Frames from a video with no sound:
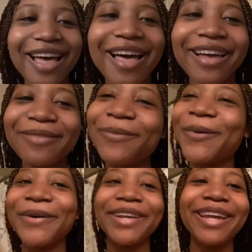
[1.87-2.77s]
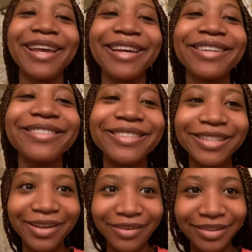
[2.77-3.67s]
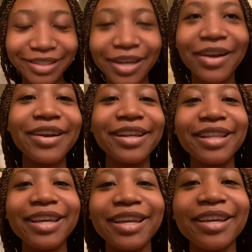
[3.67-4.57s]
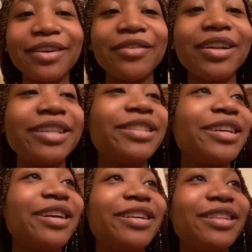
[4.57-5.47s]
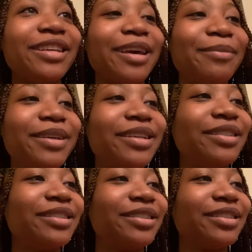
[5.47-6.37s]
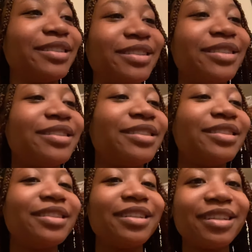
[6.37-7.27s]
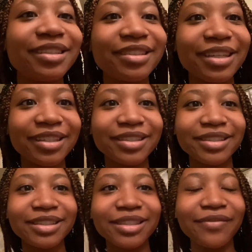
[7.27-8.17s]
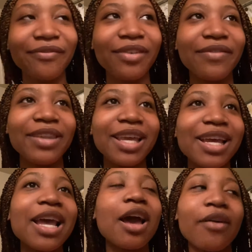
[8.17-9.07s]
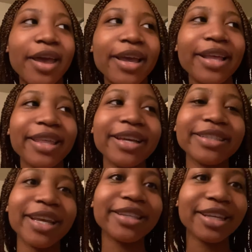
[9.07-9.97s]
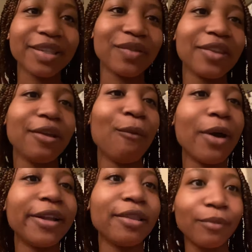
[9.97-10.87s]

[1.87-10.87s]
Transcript: uh, good morning. So it's currently, what is it currently, Abby? Six fifty. Okay, I think it's like six fifty-one in the